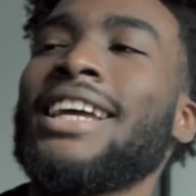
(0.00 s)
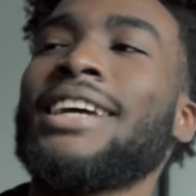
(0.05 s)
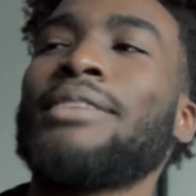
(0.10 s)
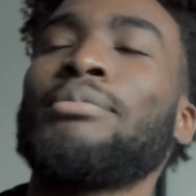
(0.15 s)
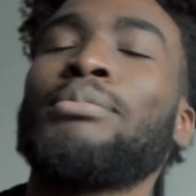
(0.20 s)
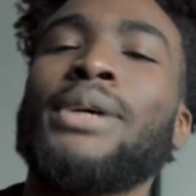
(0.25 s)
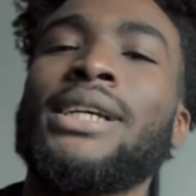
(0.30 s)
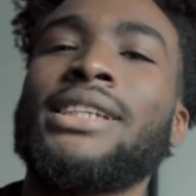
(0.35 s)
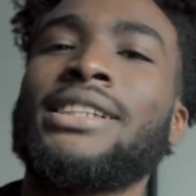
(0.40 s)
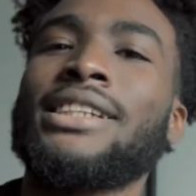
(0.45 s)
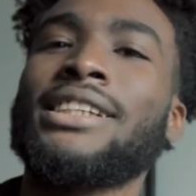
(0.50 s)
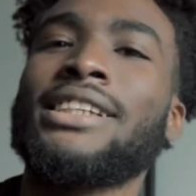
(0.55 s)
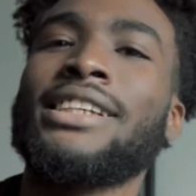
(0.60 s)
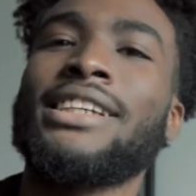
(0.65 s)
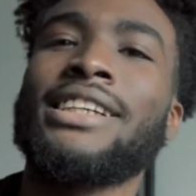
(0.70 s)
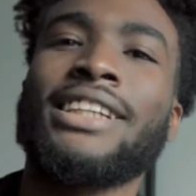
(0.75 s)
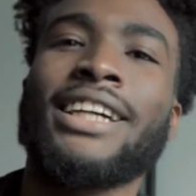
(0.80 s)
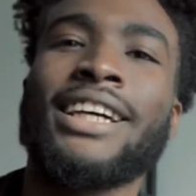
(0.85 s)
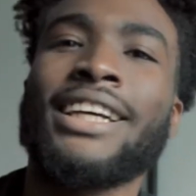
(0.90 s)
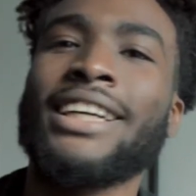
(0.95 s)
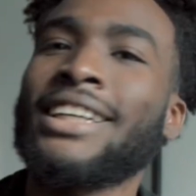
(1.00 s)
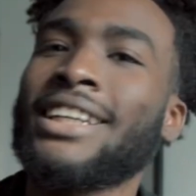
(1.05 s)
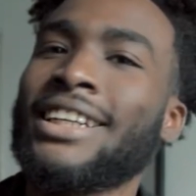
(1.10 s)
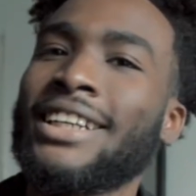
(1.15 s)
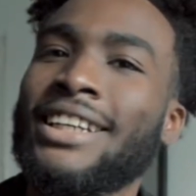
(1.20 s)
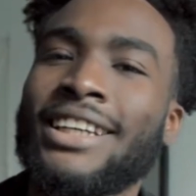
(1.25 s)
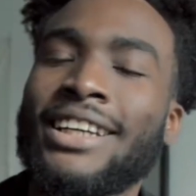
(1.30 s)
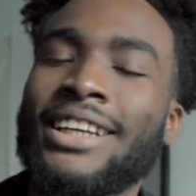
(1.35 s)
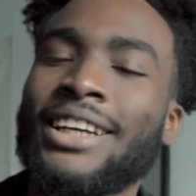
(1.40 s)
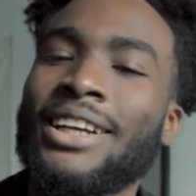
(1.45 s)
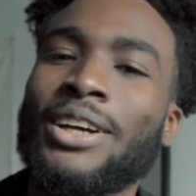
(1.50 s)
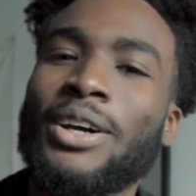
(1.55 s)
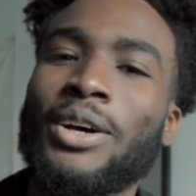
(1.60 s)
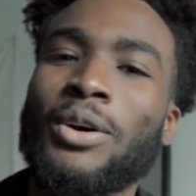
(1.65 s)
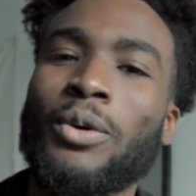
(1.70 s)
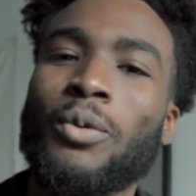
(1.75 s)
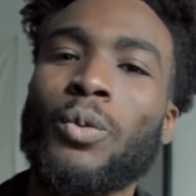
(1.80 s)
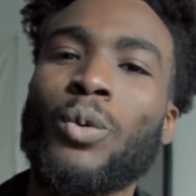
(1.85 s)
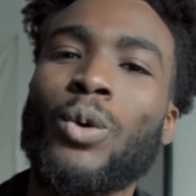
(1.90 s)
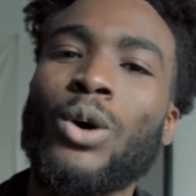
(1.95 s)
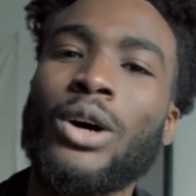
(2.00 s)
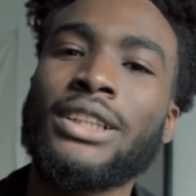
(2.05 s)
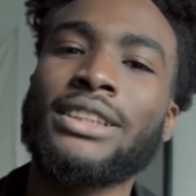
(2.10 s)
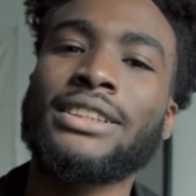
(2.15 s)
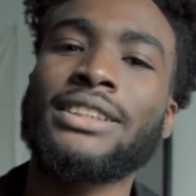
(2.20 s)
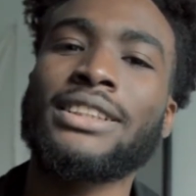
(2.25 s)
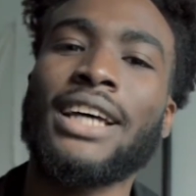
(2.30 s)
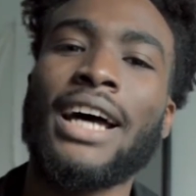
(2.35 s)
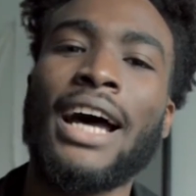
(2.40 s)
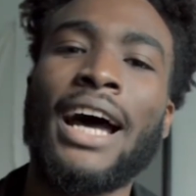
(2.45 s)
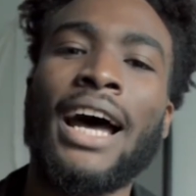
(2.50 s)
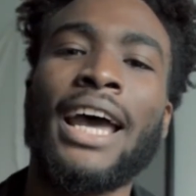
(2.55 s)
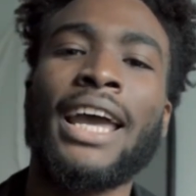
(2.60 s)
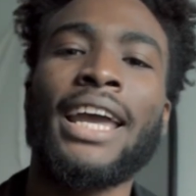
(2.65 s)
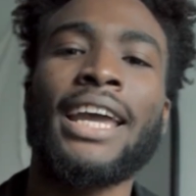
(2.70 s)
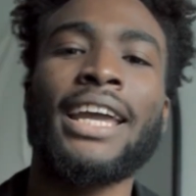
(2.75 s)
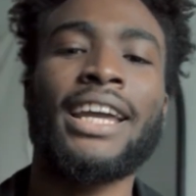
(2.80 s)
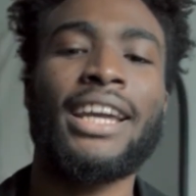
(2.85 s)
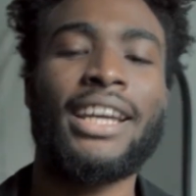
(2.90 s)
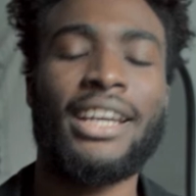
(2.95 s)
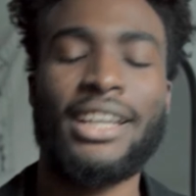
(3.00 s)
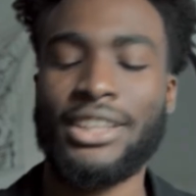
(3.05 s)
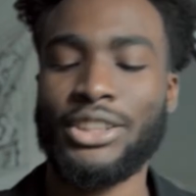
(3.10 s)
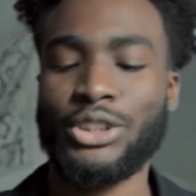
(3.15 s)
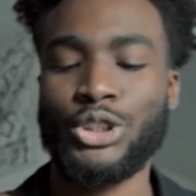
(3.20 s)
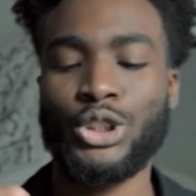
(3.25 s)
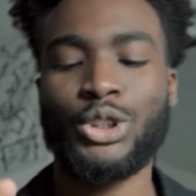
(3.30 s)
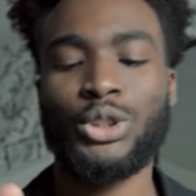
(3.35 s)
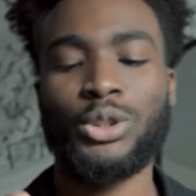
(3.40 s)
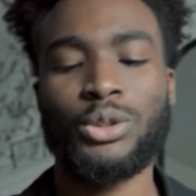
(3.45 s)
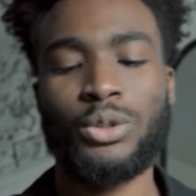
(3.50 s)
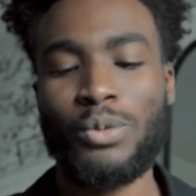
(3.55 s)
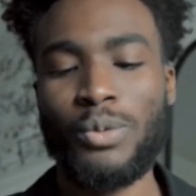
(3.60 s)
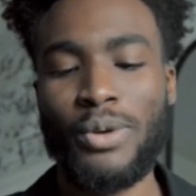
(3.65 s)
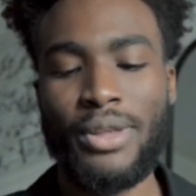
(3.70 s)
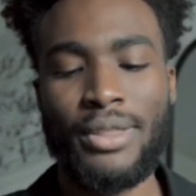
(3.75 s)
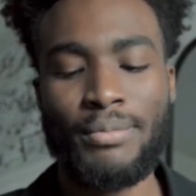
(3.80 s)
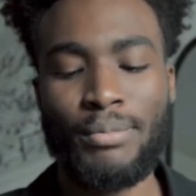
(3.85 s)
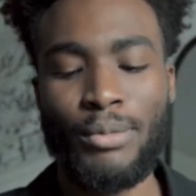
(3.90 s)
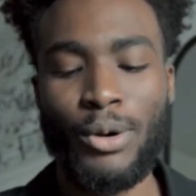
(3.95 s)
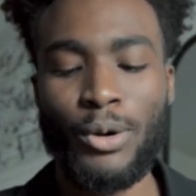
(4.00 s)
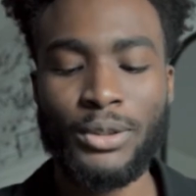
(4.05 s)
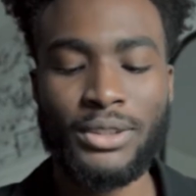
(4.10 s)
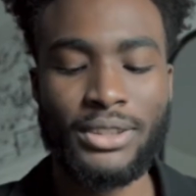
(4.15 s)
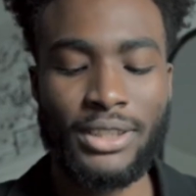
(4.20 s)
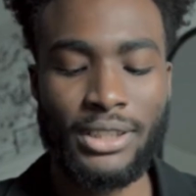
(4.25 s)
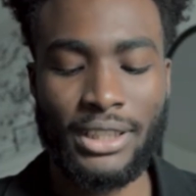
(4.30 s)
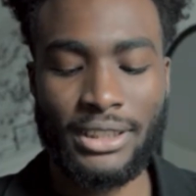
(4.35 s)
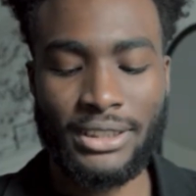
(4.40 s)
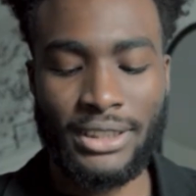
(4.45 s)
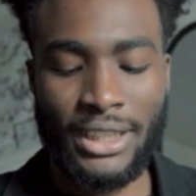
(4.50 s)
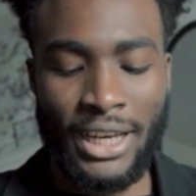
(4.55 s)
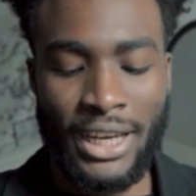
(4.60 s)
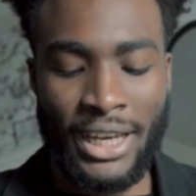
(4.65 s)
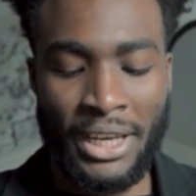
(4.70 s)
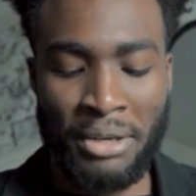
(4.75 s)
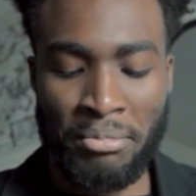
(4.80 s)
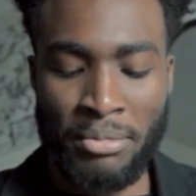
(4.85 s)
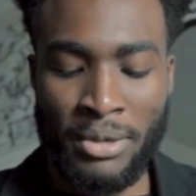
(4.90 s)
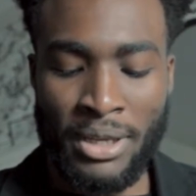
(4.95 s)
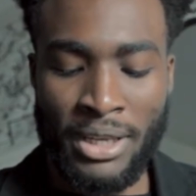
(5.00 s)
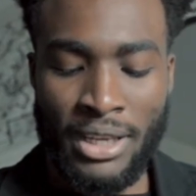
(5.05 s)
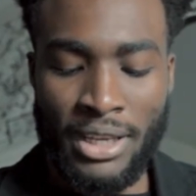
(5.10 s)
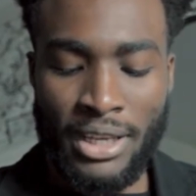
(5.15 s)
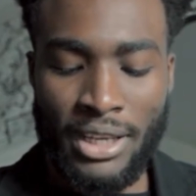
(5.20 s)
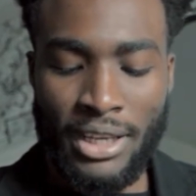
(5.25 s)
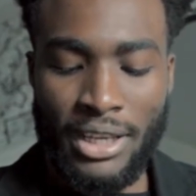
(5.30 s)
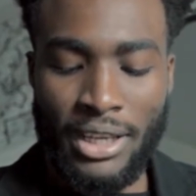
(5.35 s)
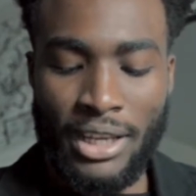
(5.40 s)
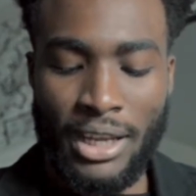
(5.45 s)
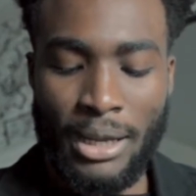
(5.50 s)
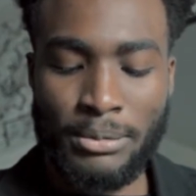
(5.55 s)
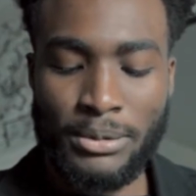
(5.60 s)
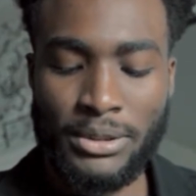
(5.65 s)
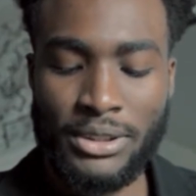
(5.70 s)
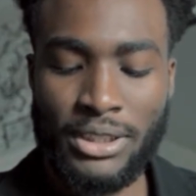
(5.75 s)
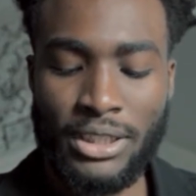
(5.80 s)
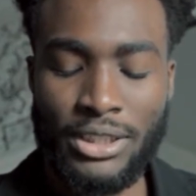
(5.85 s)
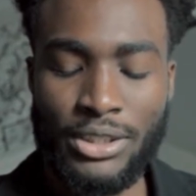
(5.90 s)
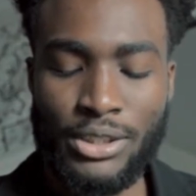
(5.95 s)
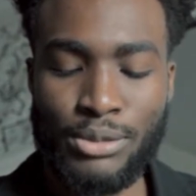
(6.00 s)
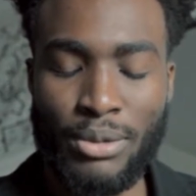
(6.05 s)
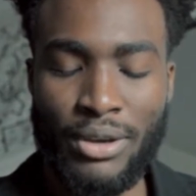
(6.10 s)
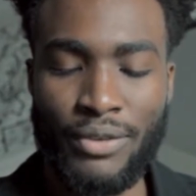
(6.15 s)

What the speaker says: and basically like what I shoot with most of the time, I'm just gonna use my